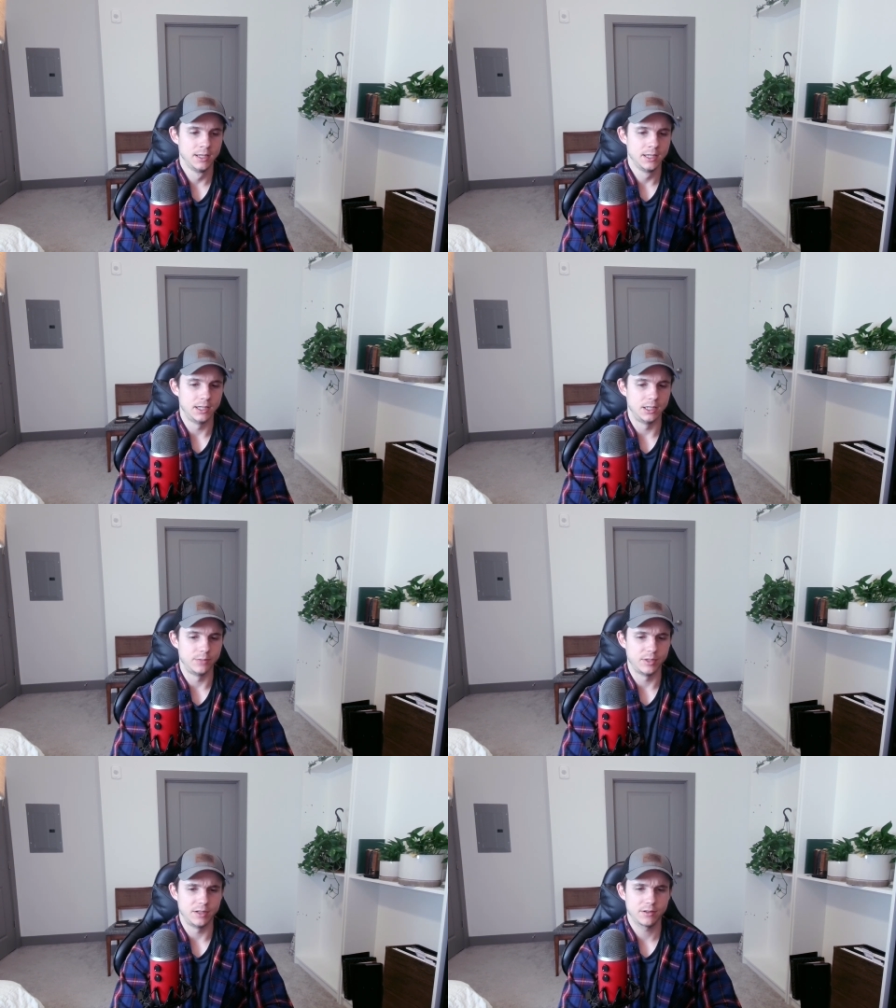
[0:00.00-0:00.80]

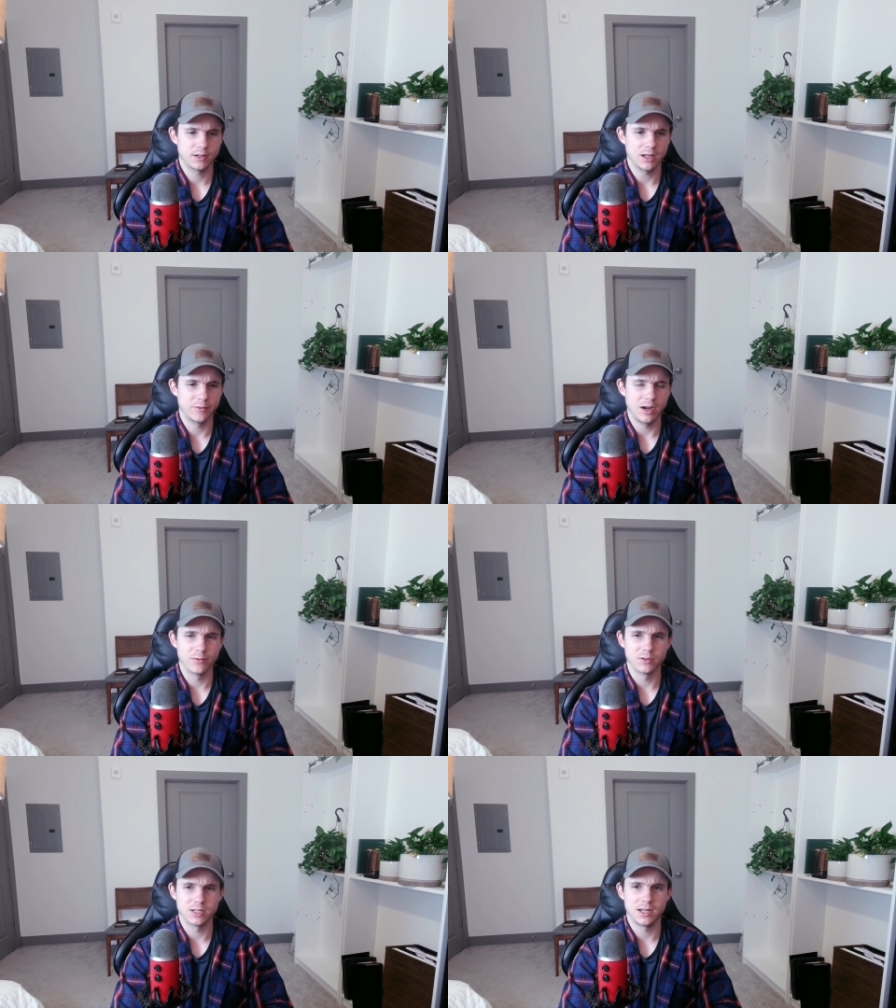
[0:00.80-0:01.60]
that kind of
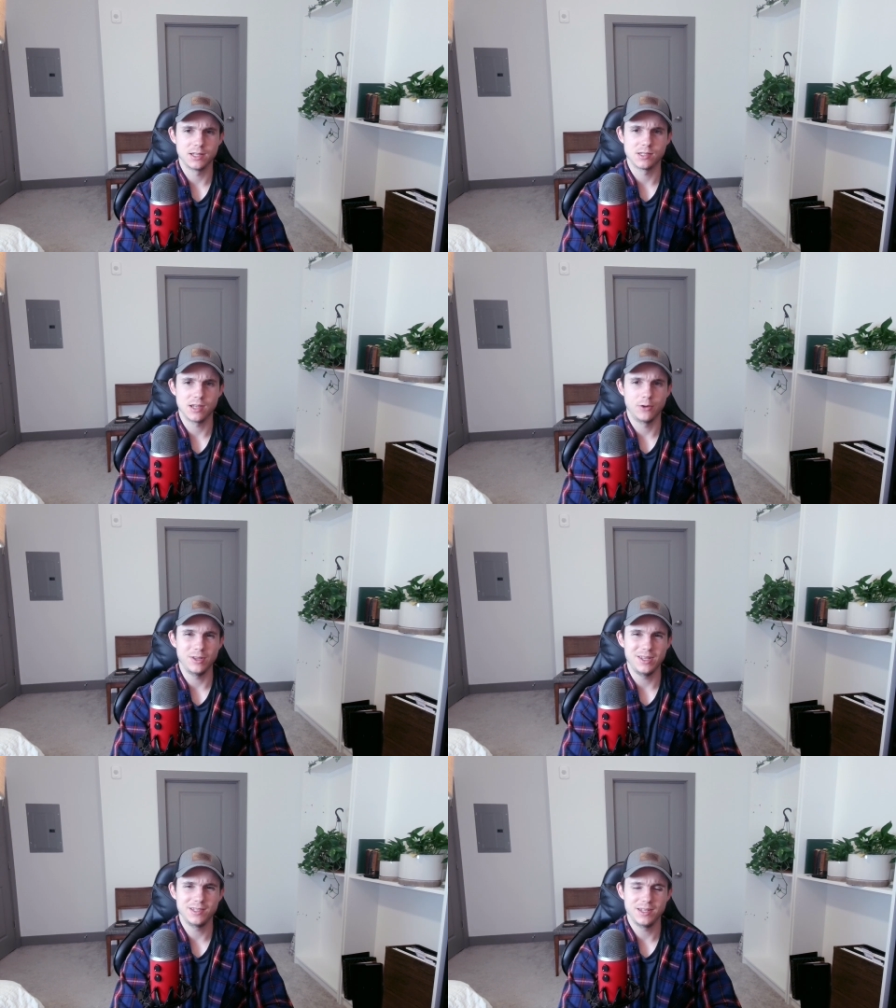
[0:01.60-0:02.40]
advertise how
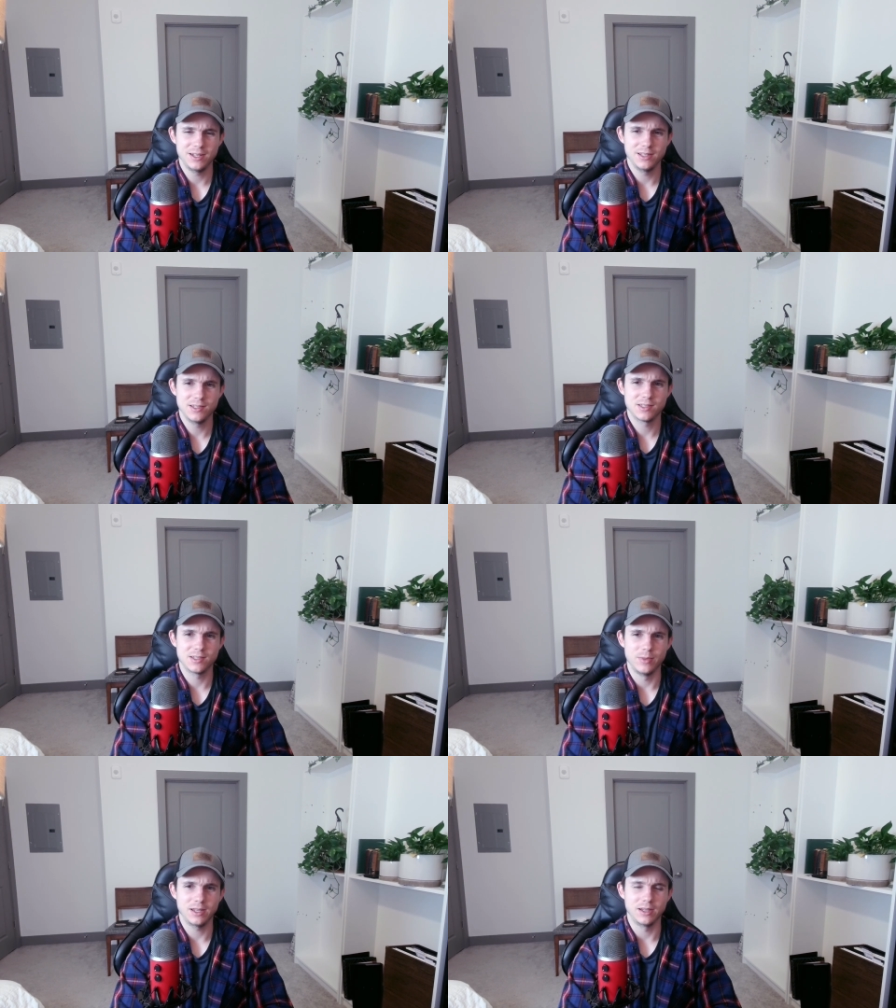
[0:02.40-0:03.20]
easy it is
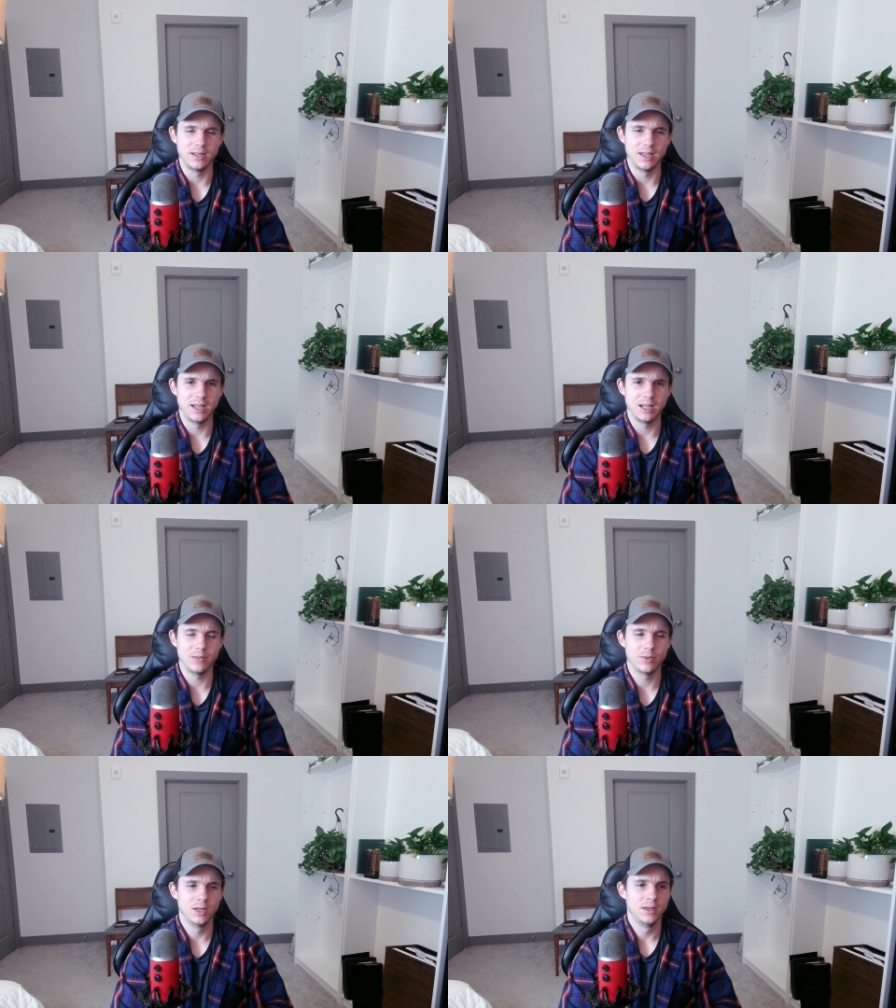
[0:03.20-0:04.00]
to make a
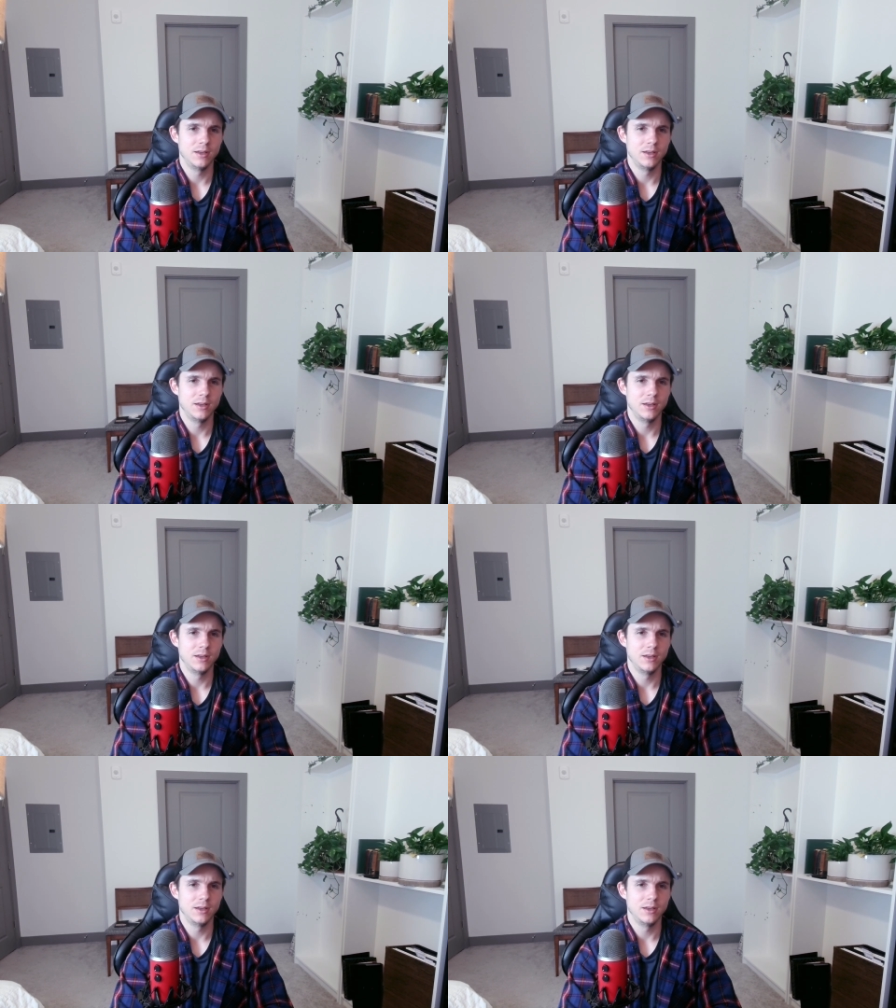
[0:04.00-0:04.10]
game